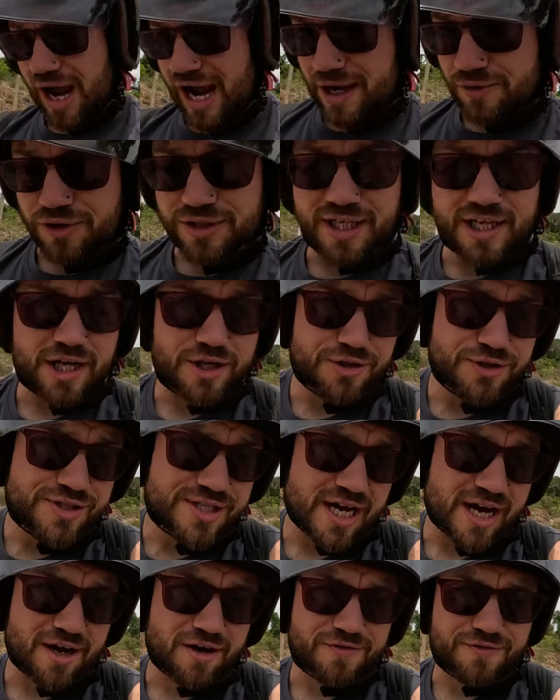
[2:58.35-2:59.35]
I'm going to get a new
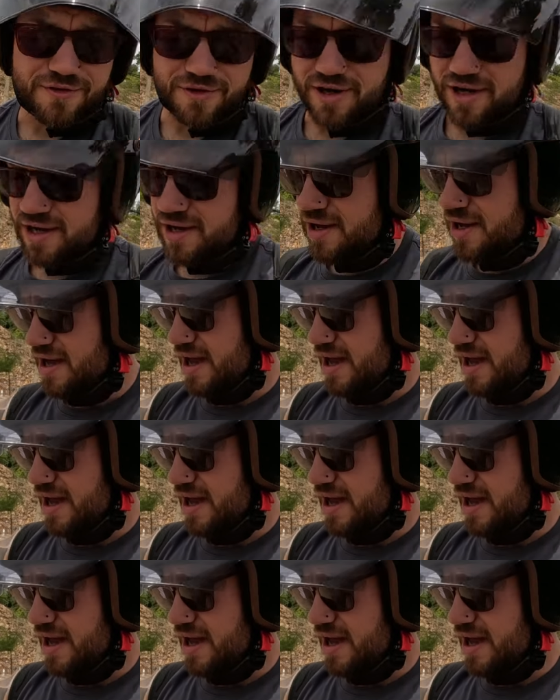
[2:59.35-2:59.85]
tire for it.